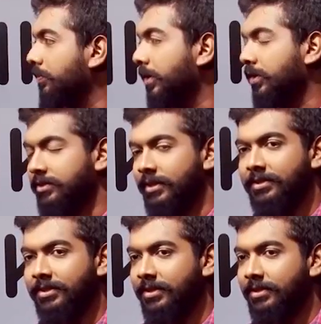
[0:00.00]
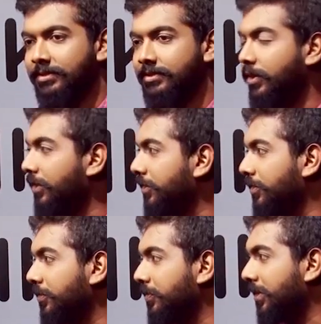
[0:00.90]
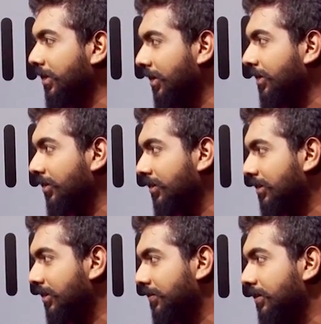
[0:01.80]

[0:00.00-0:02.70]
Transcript: Because the engine is going to be running all the time,